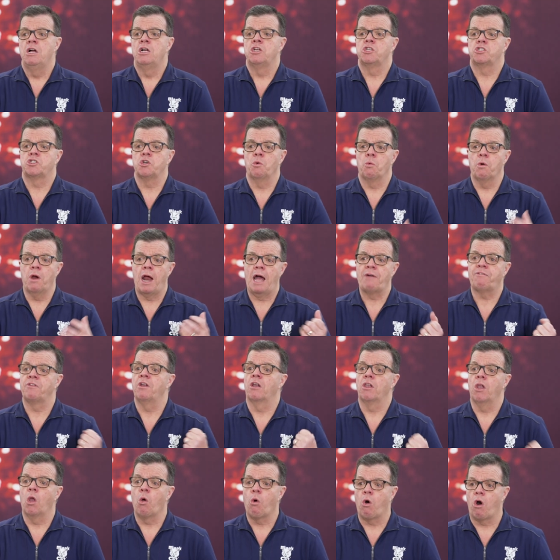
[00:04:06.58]
So we're having to
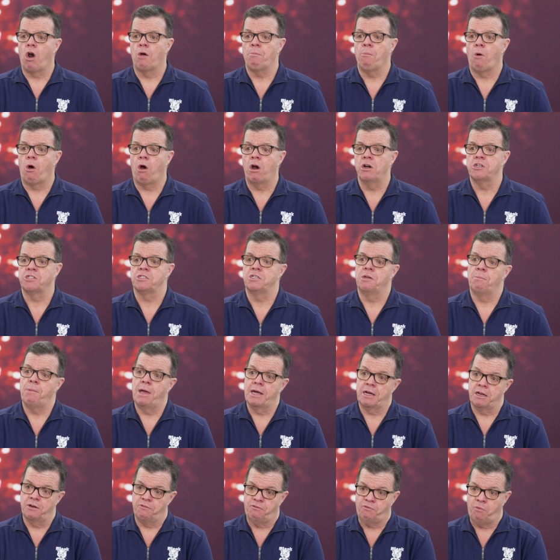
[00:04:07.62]
lower our margin to
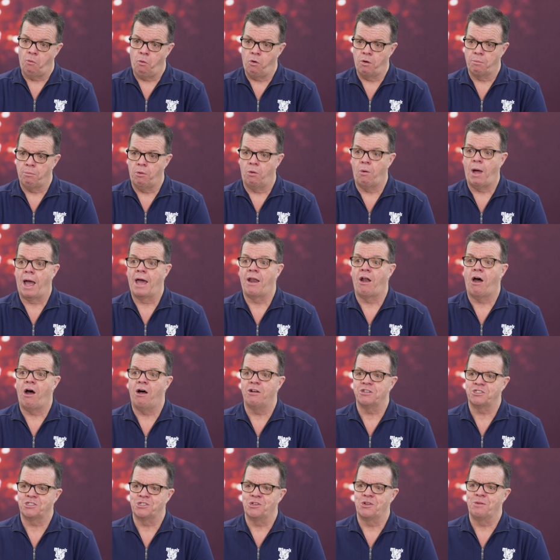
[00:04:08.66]
make it affordable and
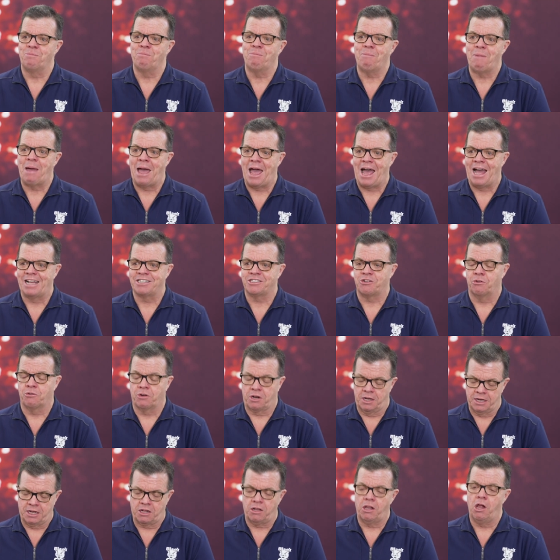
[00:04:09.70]
also to match or
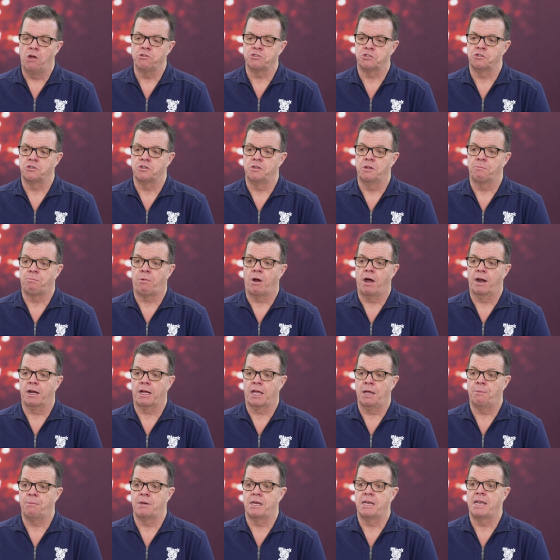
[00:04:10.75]
get closer to the product
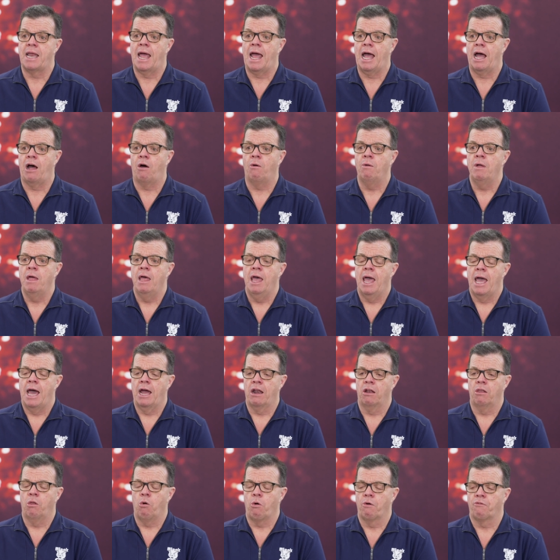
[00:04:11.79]
coming in now at
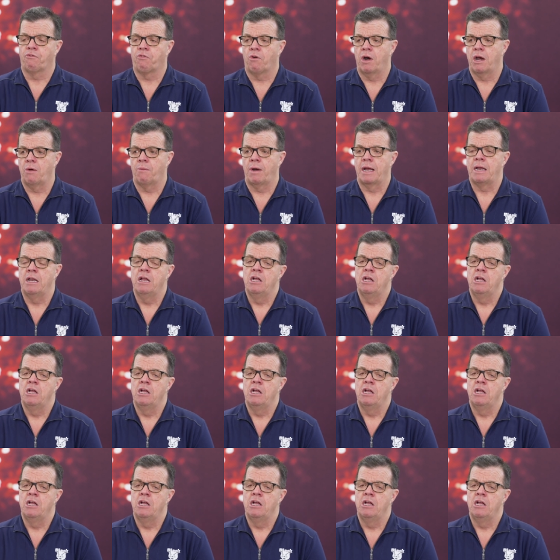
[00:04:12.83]
a lower freight rate.